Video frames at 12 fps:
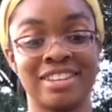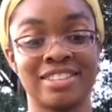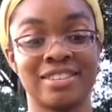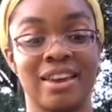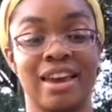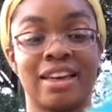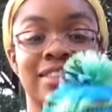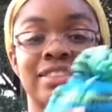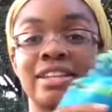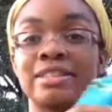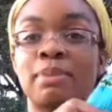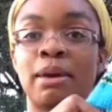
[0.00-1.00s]
So yeah,
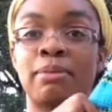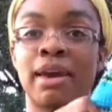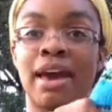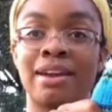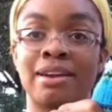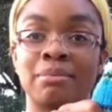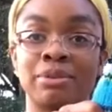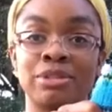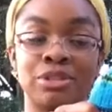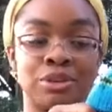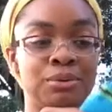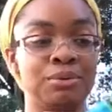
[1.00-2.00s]
that's baby hat number
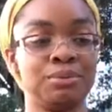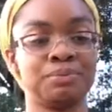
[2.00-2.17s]
2.